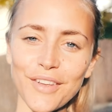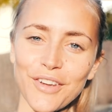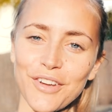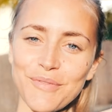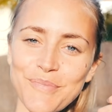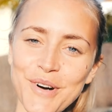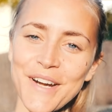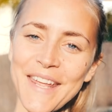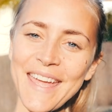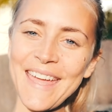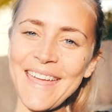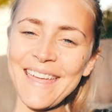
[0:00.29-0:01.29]
Good
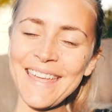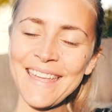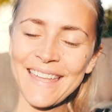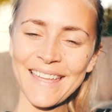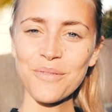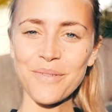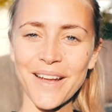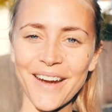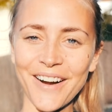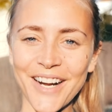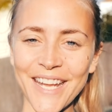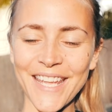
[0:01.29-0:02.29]
morning!
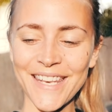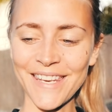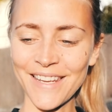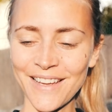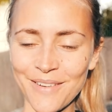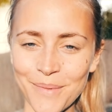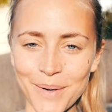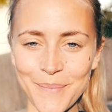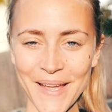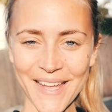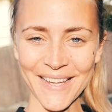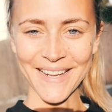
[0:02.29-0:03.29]
We're in
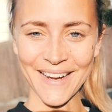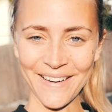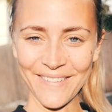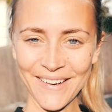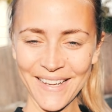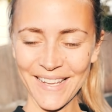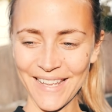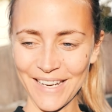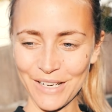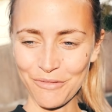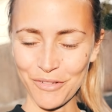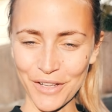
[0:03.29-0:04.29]
Marbella now
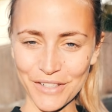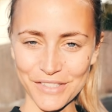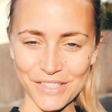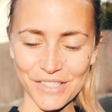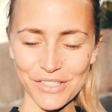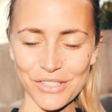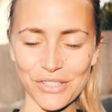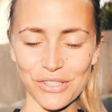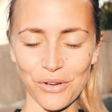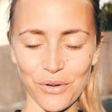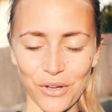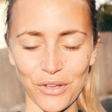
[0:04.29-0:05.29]
and it feels
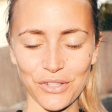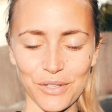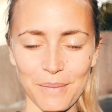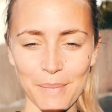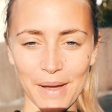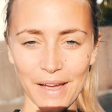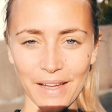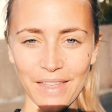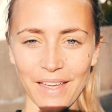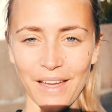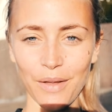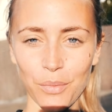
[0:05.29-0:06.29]
so good to be
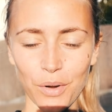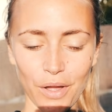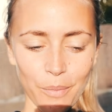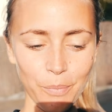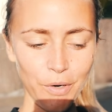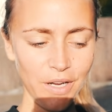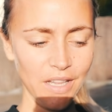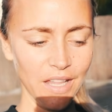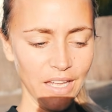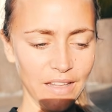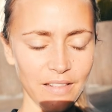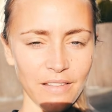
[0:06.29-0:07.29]
back. I woke up pretty
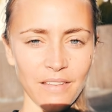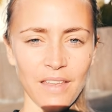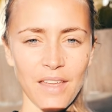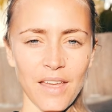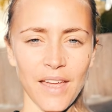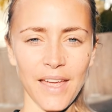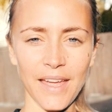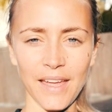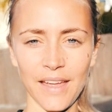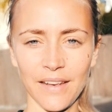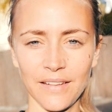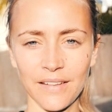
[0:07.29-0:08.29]
late
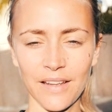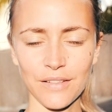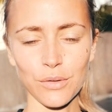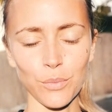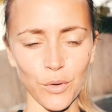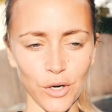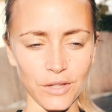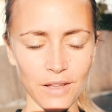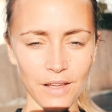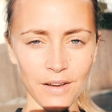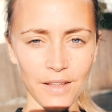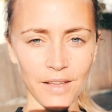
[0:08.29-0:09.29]
and got some work
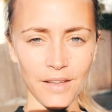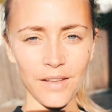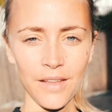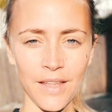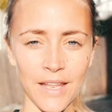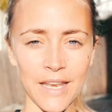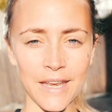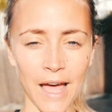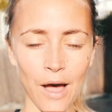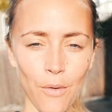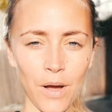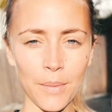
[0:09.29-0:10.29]
done.
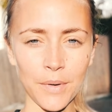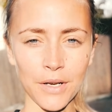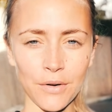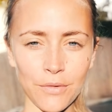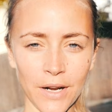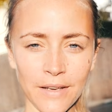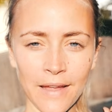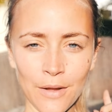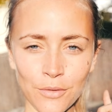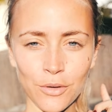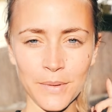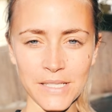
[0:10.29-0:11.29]
Now I'm gonna run
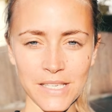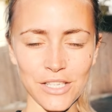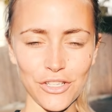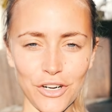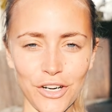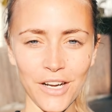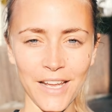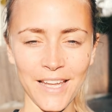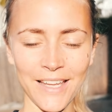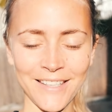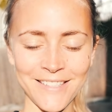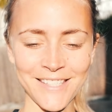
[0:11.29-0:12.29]
down to my sister
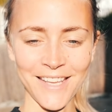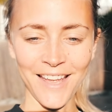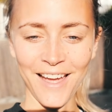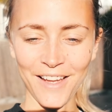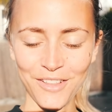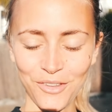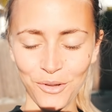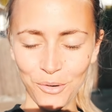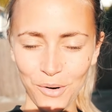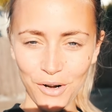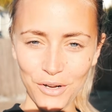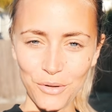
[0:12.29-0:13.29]
and say hi
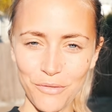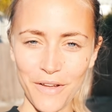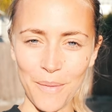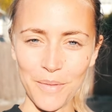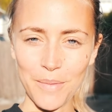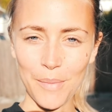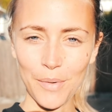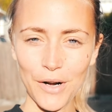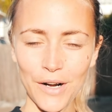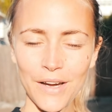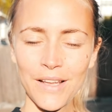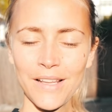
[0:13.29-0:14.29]
to our new family member.